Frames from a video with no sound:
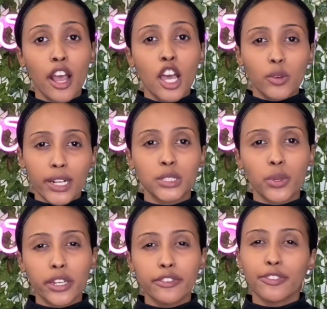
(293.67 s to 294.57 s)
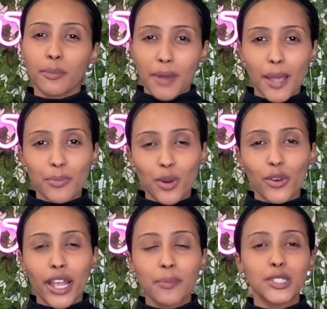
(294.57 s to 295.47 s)
graduated from my
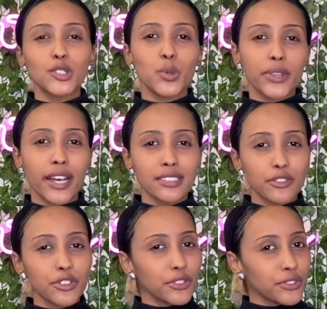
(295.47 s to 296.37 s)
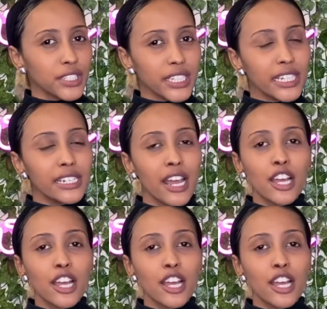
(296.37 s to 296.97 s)
program in 2015.